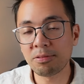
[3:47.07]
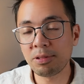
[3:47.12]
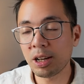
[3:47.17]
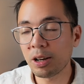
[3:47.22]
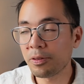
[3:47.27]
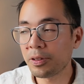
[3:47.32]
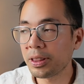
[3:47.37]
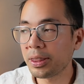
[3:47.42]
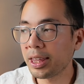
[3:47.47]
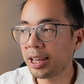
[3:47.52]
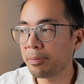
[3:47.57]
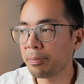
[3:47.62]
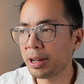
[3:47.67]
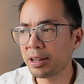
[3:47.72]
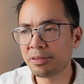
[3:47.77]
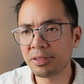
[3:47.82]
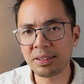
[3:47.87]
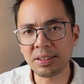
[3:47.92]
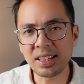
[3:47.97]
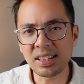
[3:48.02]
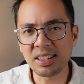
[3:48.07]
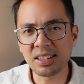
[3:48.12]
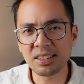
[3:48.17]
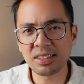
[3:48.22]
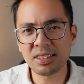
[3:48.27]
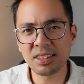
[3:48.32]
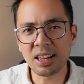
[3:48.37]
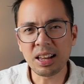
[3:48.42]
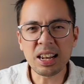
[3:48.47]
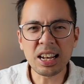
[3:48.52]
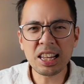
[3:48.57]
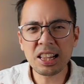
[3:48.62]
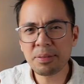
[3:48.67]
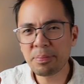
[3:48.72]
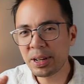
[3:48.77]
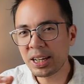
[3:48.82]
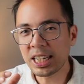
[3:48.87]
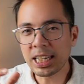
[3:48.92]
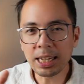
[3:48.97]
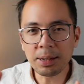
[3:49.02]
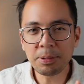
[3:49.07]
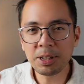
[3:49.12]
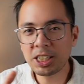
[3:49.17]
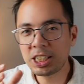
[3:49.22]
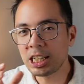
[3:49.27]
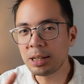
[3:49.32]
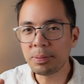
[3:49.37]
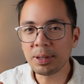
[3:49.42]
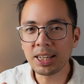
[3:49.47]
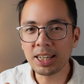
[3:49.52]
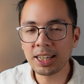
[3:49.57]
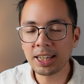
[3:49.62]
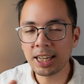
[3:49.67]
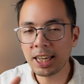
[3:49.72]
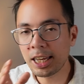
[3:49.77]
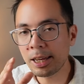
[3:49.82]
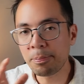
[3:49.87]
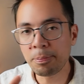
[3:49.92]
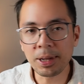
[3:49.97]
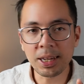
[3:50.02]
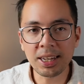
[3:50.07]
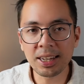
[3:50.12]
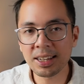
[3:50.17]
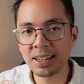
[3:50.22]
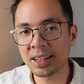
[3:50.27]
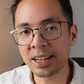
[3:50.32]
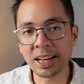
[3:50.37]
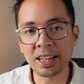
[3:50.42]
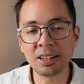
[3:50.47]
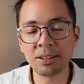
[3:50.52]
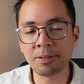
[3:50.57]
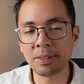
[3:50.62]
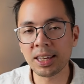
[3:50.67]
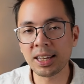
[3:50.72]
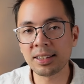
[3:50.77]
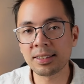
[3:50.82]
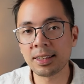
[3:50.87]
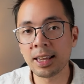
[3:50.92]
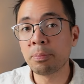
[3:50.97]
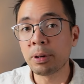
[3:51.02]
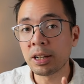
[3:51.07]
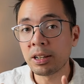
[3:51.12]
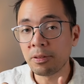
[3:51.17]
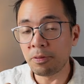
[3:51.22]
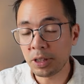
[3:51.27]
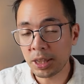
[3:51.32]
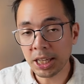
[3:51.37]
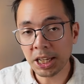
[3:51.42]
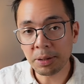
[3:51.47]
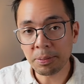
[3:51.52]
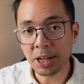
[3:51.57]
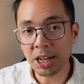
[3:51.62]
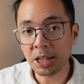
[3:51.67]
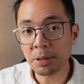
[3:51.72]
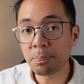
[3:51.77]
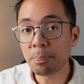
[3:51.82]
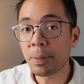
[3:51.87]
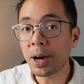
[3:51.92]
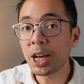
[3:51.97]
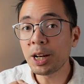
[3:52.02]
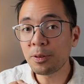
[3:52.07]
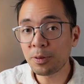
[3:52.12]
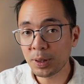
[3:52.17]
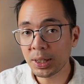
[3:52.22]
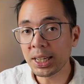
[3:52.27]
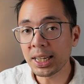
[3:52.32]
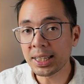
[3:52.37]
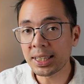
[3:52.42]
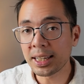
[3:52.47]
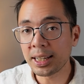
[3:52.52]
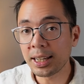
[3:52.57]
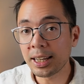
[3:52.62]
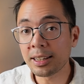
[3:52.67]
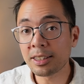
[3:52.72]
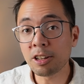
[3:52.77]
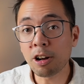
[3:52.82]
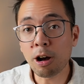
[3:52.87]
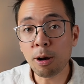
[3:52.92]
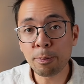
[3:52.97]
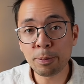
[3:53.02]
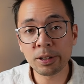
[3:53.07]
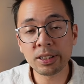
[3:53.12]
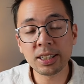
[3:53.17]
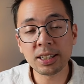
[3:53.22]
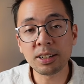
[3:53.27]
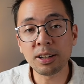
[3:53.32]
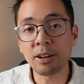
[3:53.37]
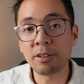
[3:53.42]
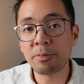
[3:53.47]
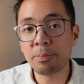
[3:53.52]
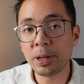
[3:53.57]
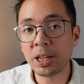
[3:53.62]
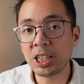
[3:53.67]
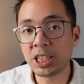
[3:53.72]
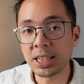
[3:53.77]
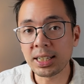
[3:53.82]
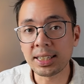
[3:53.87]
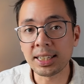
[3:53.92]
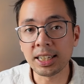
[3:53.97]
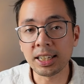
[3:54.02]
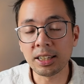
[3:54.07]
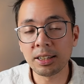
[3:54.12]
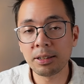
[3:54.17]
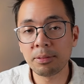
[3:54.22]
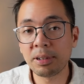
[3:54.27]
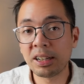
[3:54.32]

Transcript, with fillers: We often think mindful eating is a little bit heebie-jeebie, hippie kind of things, but if you think about it, mindful eating is the opposite of binge eating,